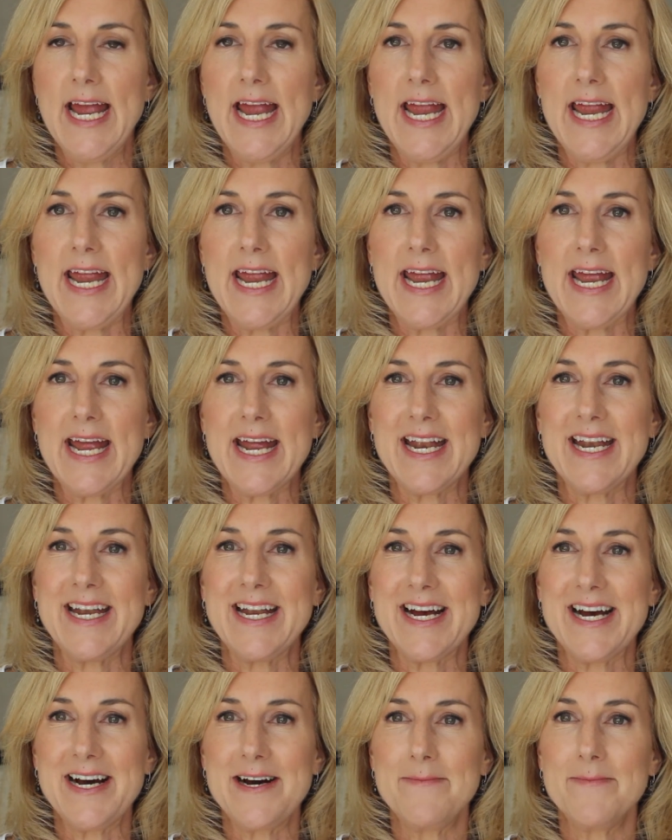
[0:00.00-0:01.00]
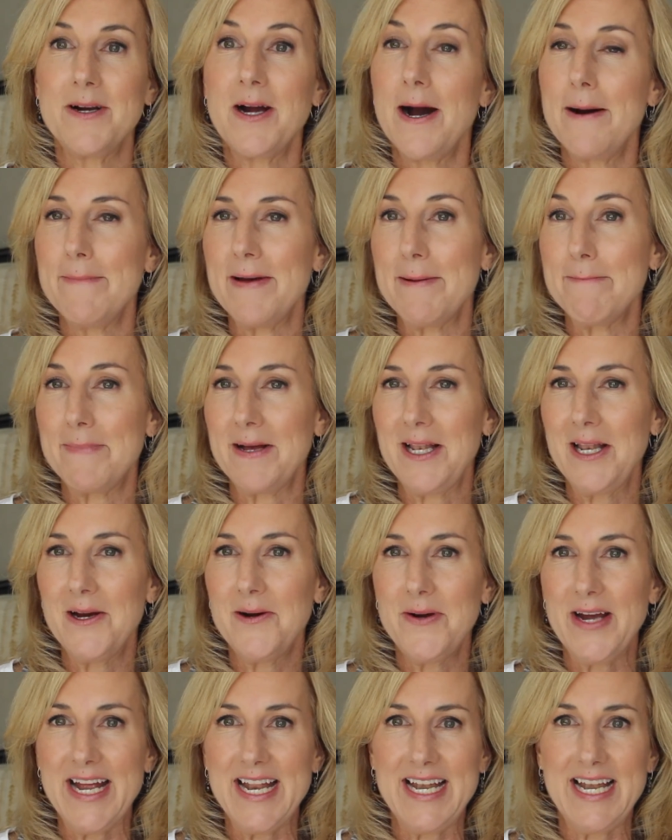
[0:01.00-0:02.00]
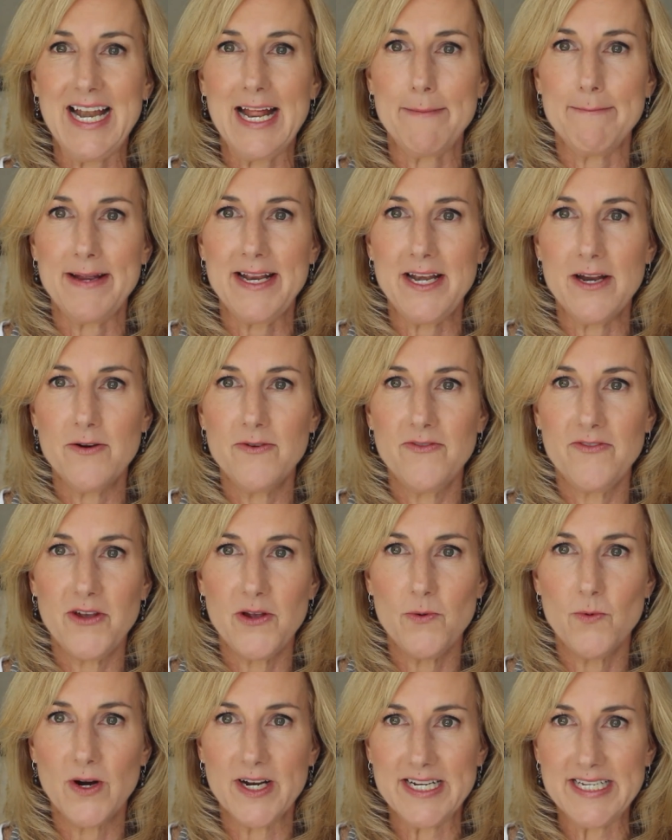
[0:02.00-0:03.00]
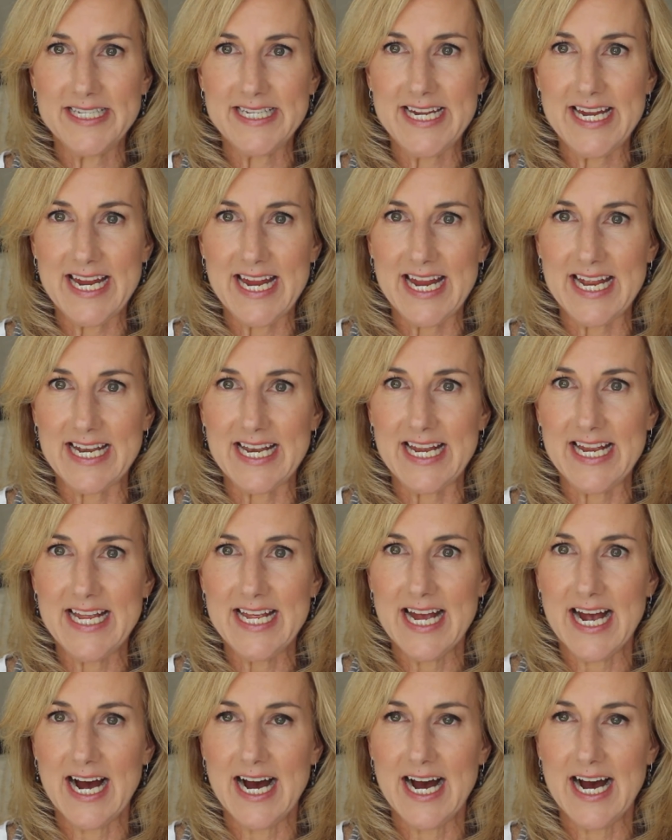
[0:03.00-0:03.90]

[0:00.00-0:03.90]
and comment below and let me know if you want to see any